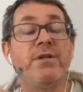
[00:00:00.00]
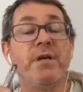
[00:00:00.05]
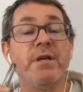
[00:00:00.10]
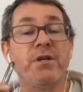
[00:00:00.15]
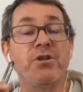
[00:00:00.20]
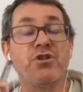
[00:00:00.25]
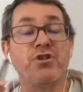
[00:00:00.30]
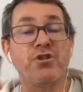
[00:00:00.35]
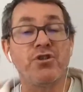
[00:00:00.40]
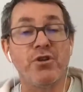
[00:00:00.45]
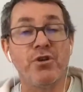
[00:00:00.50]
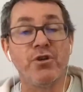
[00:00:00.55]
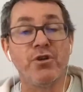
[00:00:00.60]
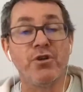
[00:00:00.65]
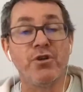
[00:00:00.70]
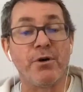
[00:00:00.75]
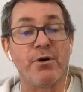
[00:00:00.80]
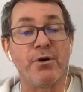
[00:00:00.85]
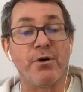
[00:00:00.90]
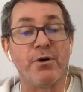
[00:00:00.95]
an
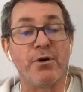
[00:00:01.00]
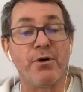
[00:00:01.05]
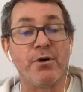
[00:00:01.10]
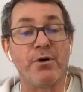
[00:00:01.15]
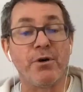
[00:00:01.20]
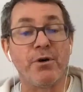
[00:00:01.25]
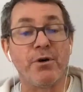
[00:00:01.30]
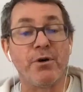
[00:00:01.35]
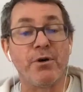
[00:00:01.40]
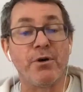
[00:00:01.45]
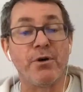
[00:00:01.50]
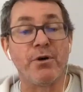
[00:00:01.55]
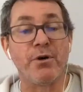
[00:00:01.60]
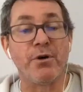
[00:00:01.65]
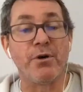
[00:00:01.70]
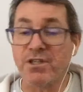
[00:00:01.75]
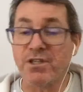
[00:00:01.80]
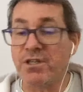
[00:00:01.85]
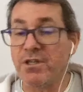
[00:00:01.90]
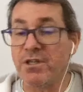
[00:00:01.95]
external body such as
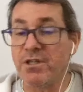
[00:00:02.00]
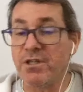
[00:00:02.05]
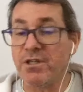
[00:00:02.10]
ICC